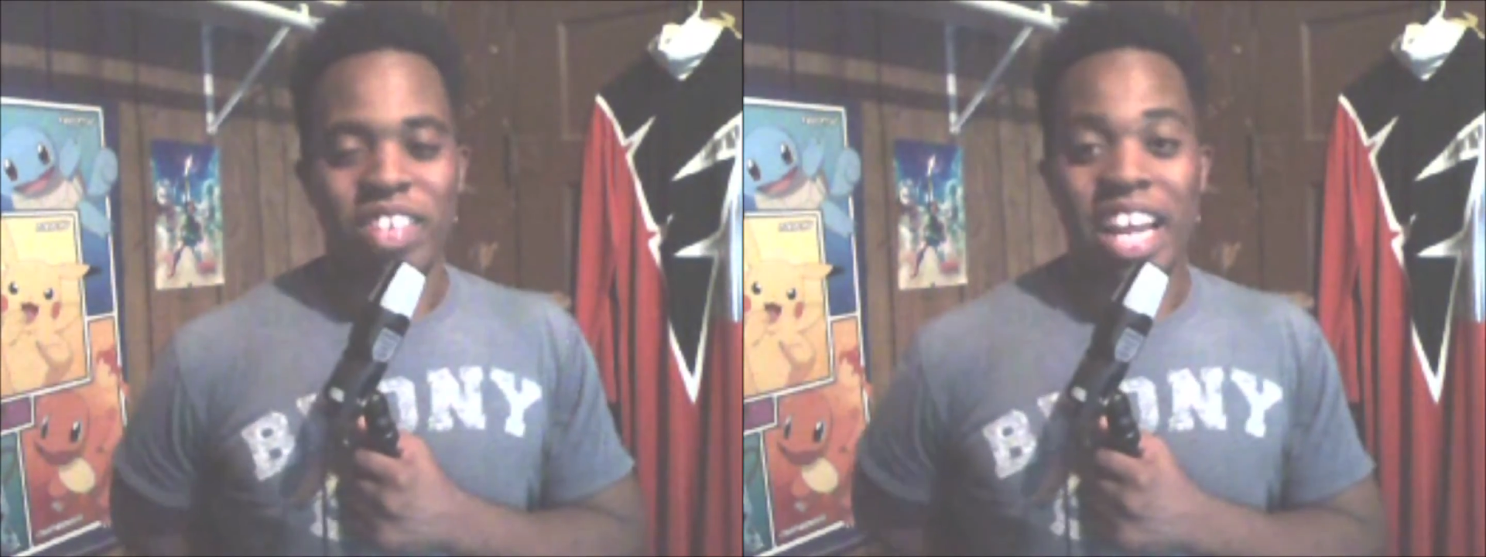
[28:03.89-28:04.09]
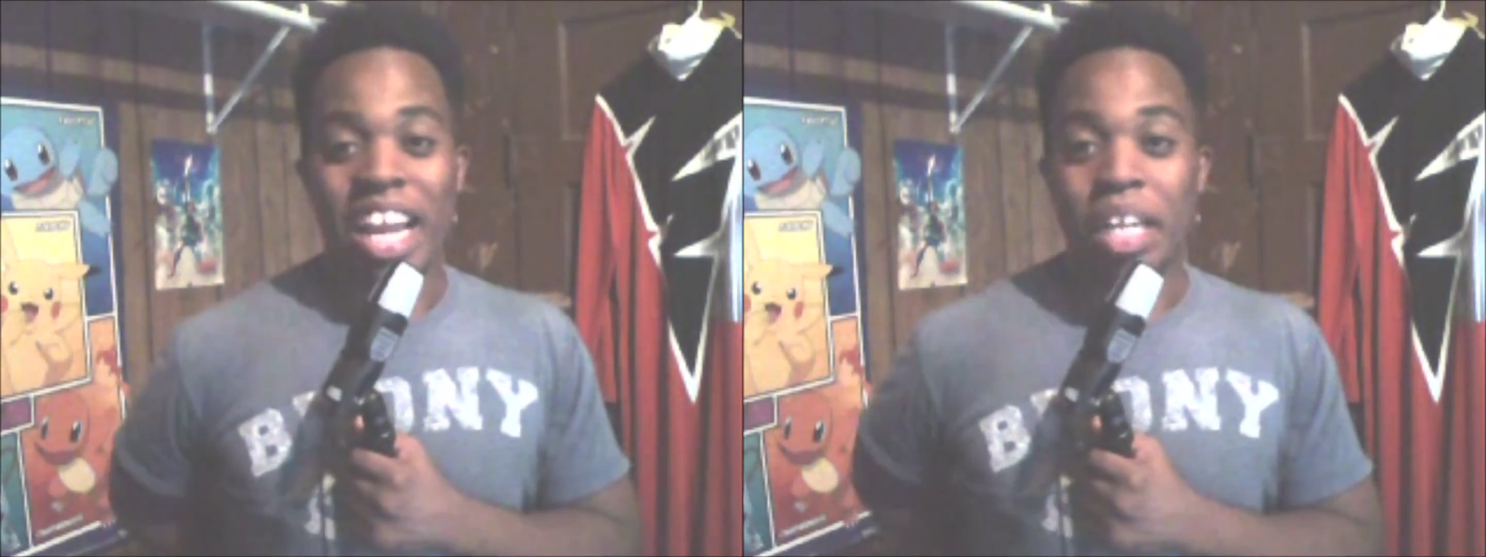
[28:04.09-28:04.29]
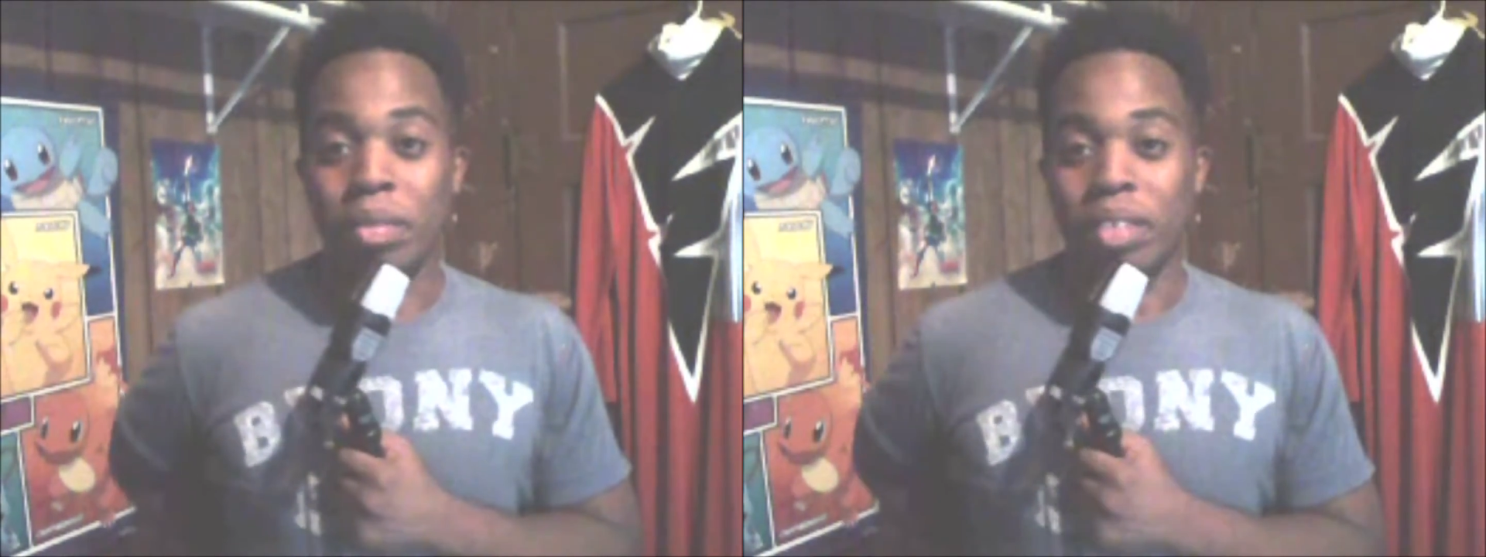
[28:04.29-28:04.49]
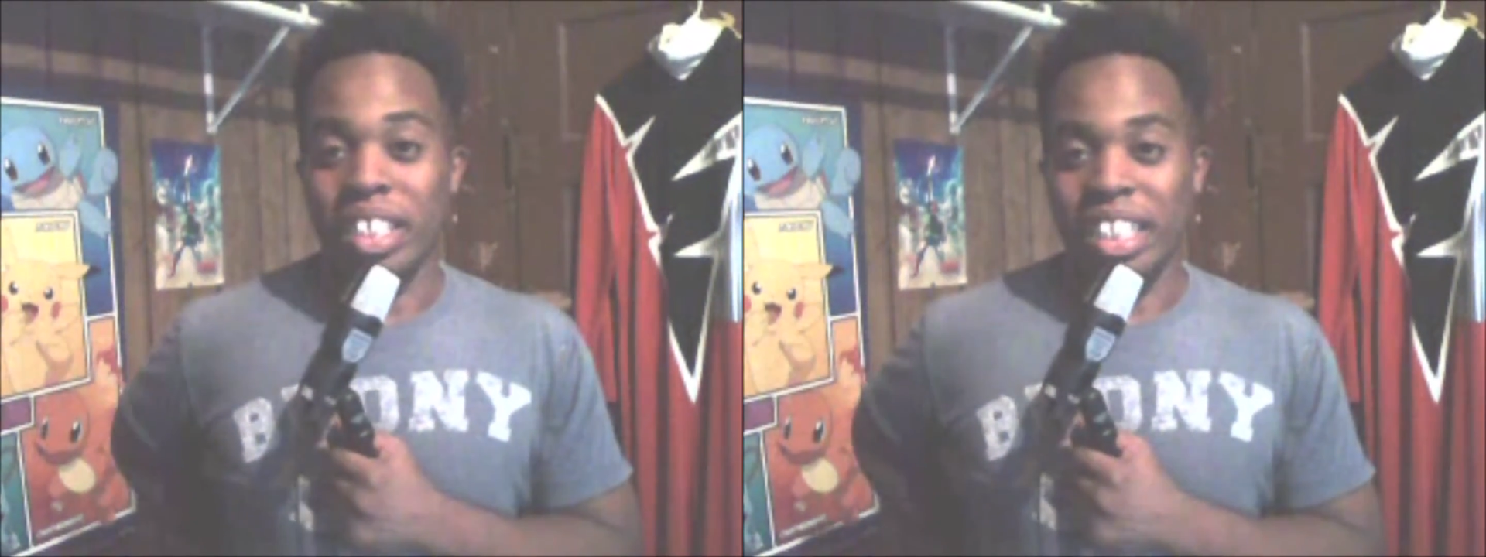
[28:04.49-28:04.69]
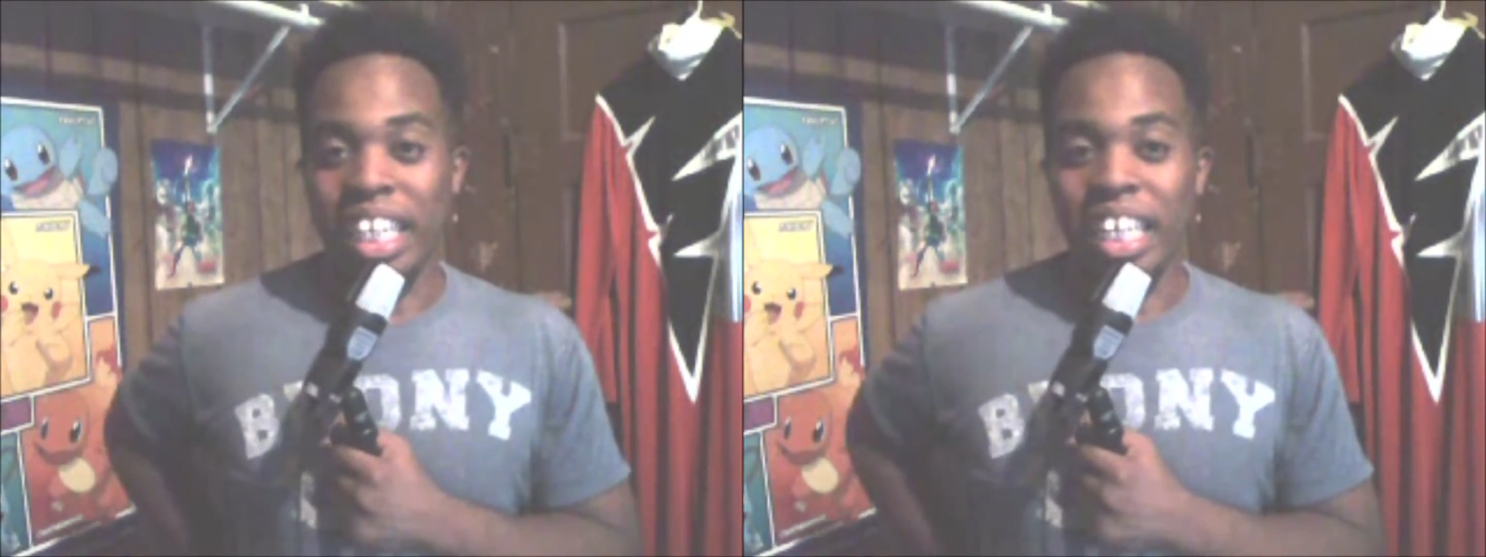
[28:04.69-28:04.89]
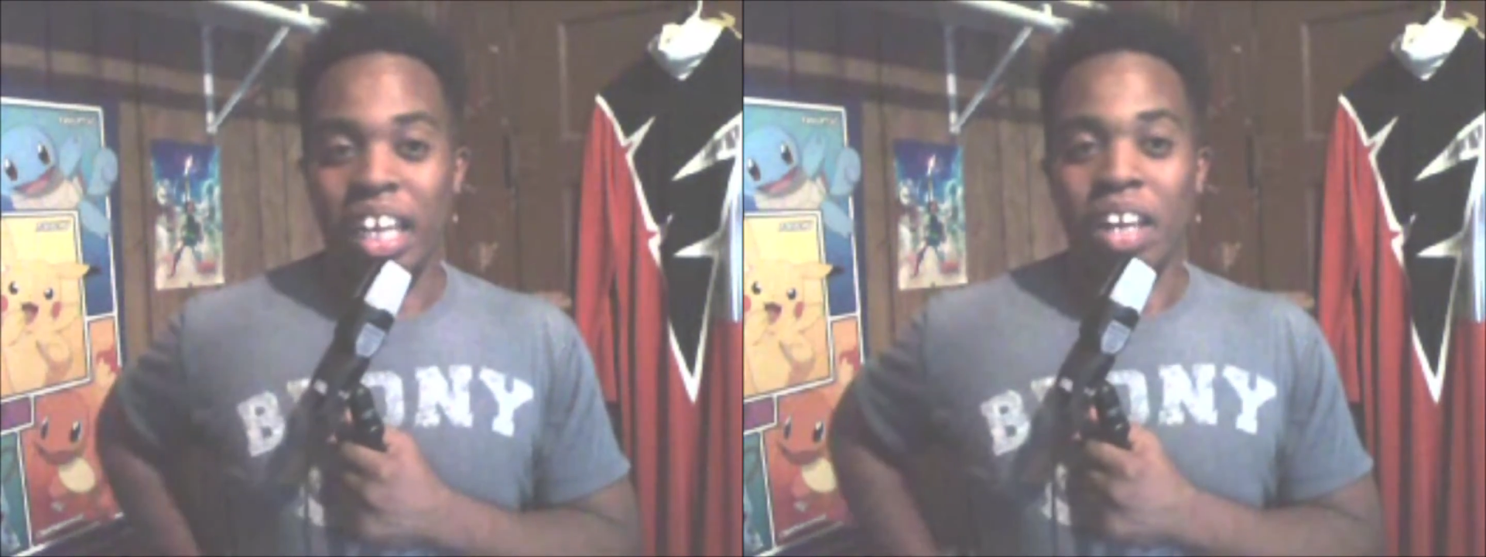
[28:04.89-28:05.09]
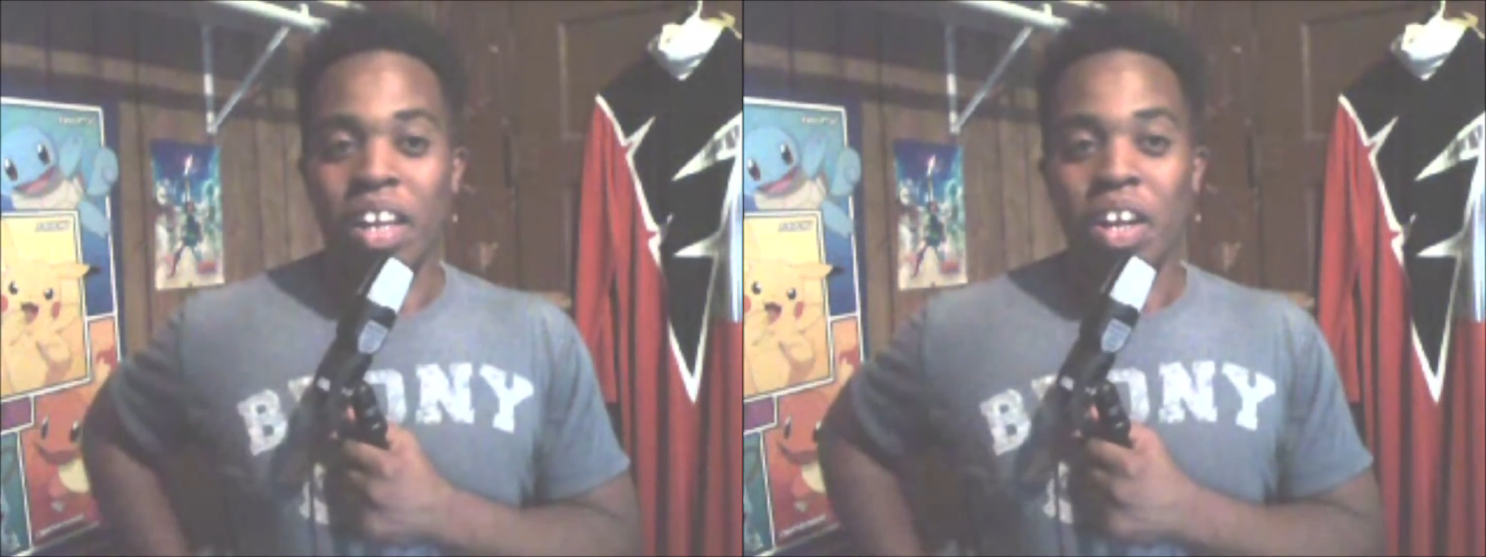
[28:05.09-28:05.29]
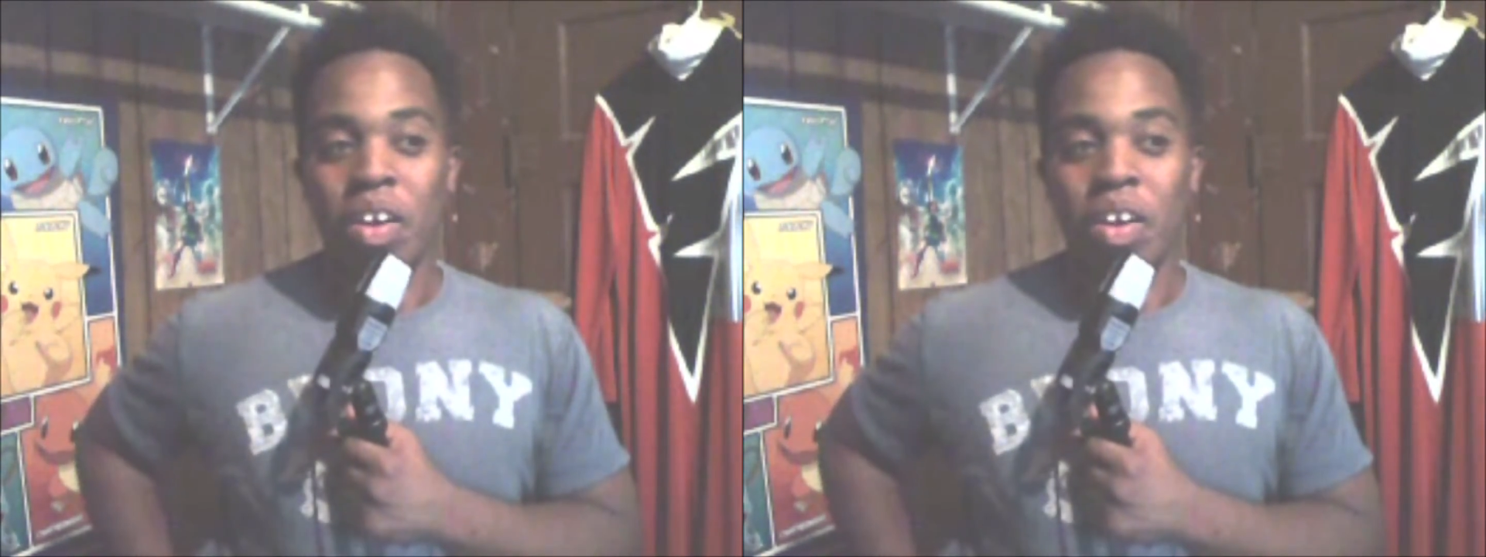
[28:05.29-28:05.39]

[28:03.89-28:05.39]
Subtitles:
they end up succeeding,